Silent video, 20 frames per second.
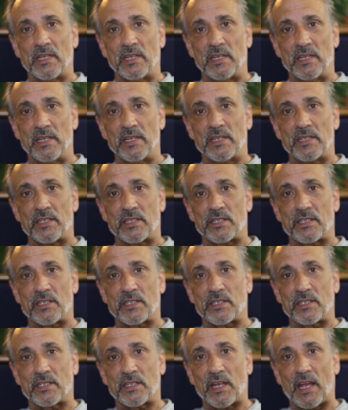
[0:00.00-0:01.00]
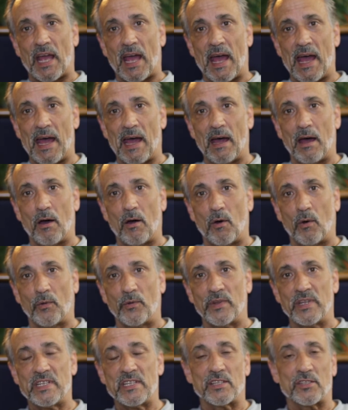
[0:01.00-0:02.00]
is how
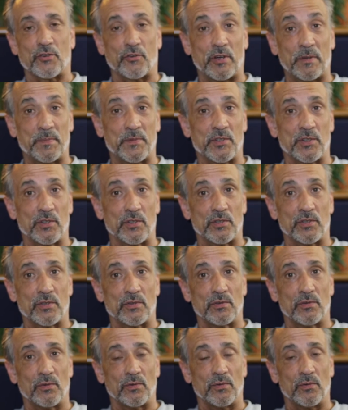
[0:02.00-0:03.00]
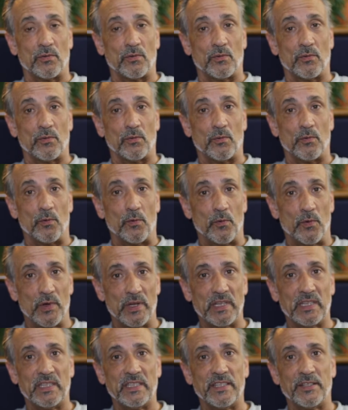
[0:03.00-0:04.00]
these scriptures
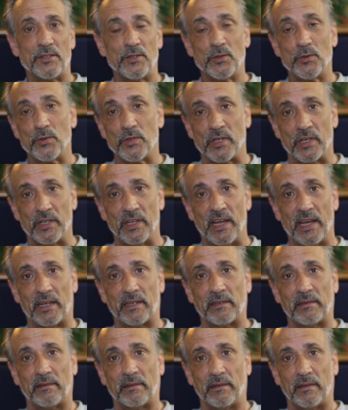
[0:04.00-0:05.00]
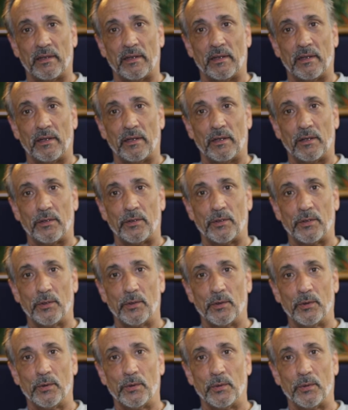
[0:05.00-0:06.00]
really do connect
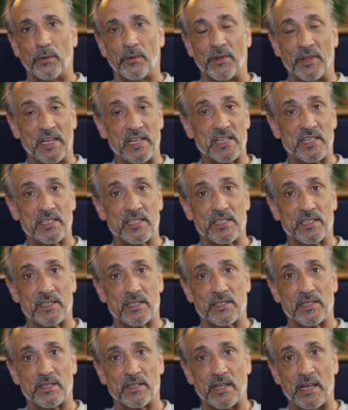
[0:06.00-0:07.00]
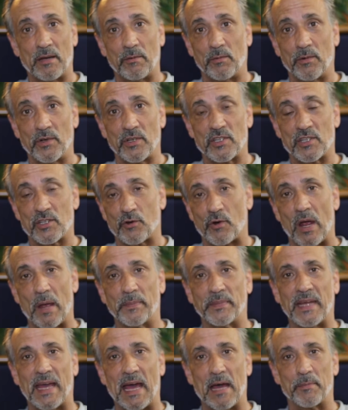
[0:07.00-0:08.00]
to things that were
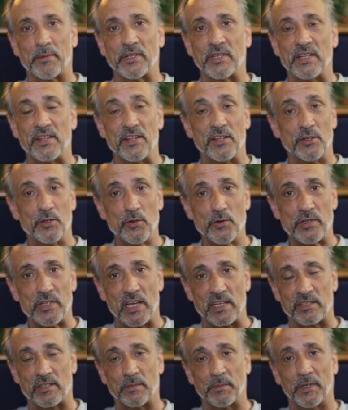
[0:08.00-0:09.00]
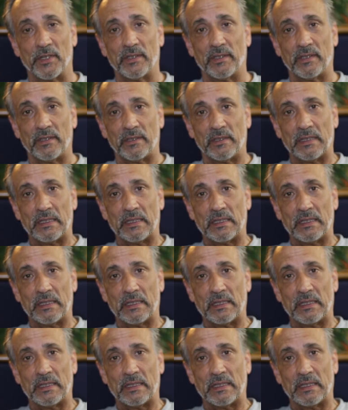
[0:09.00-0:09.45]
described to happen in the New Testament,